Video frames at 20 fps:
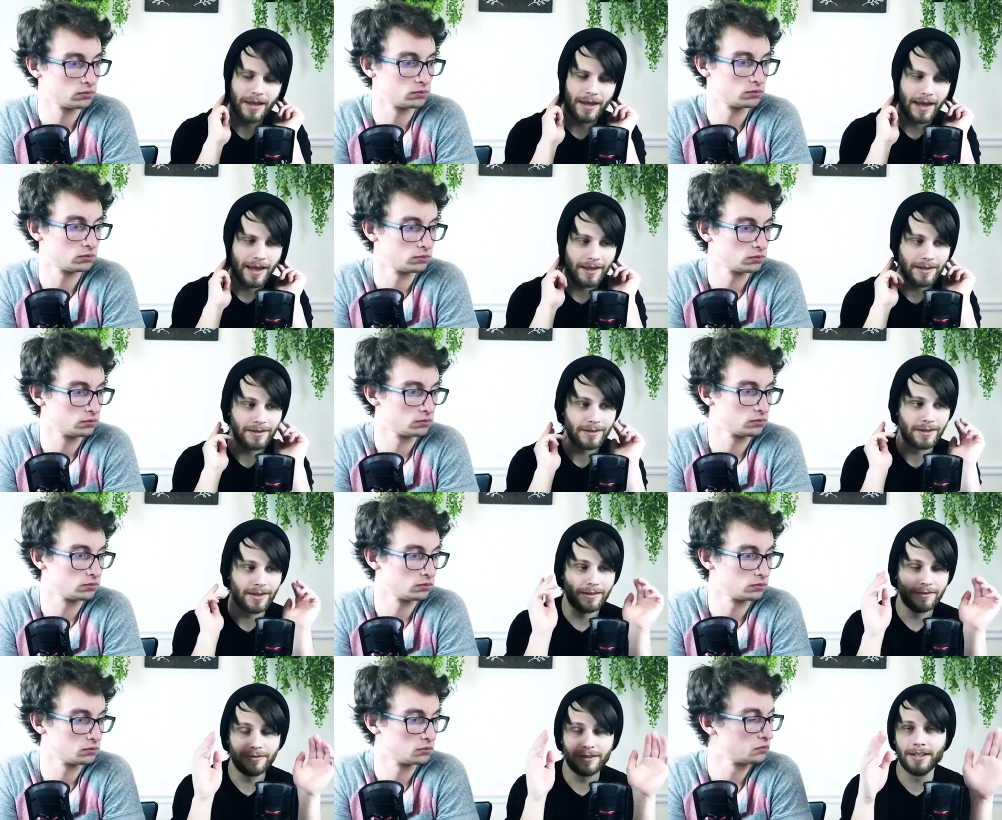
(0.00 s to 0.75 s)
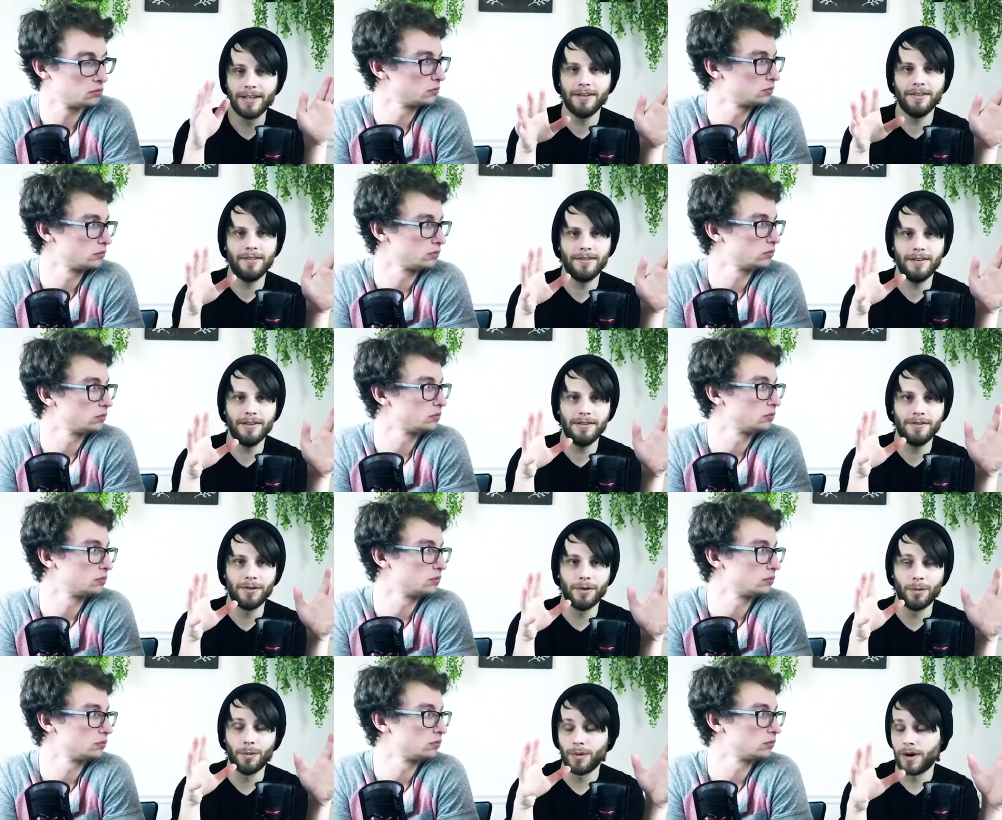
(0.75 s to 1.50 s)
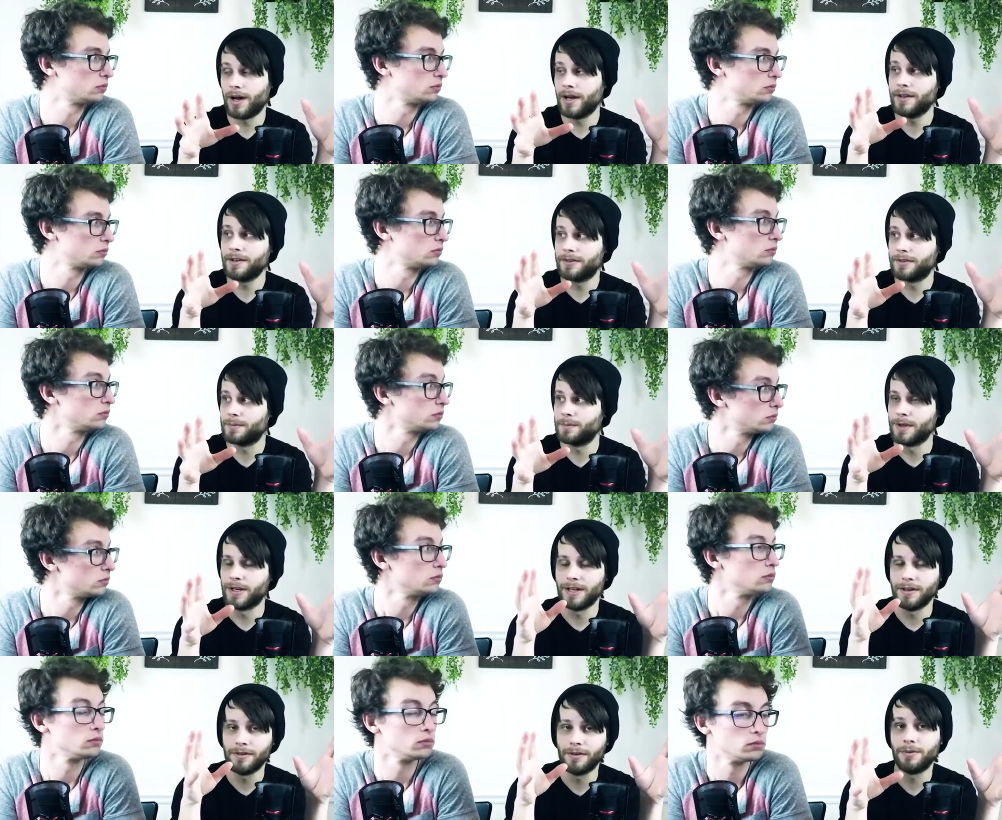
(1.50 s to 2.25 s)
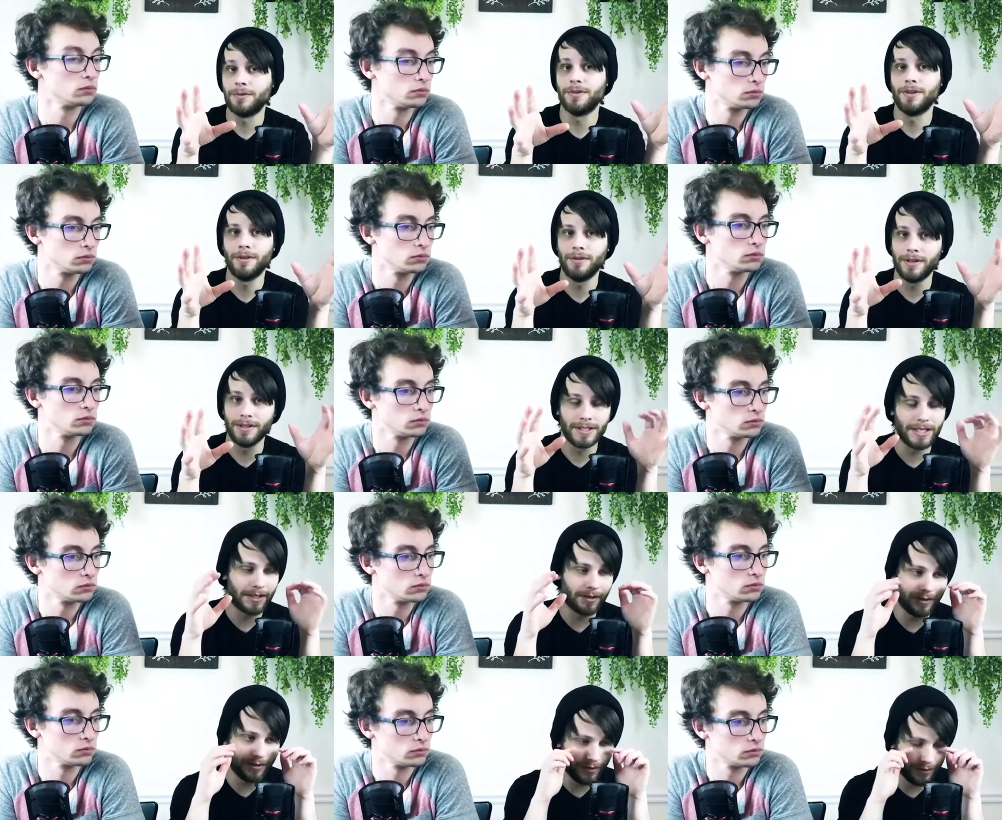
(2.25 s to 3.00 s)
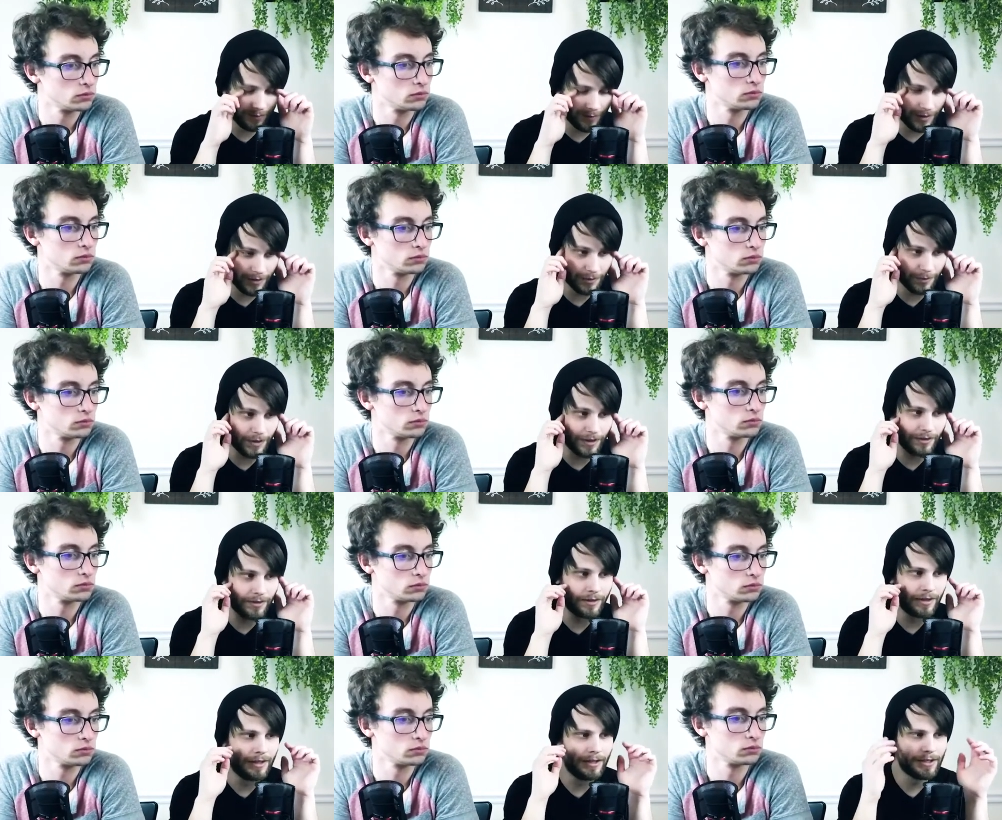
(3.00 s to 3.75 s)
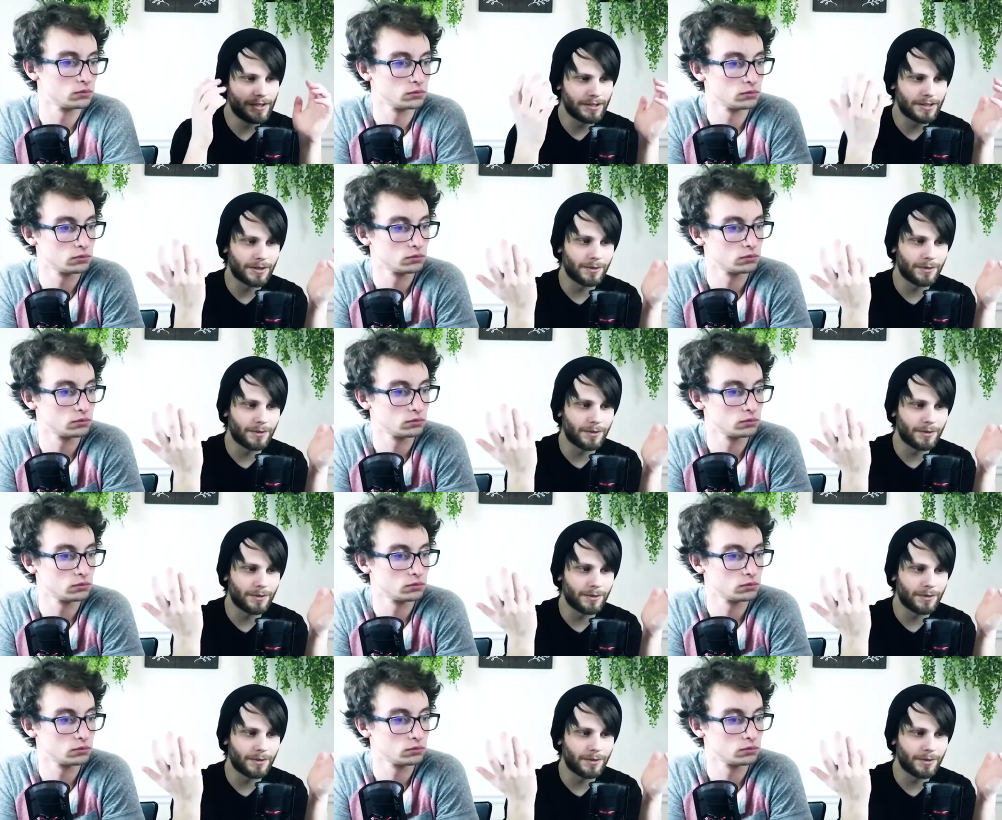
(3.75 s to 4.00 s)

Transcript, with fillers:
Speaker 1: I love Legacy to watch, but I don't know the deck list very well. So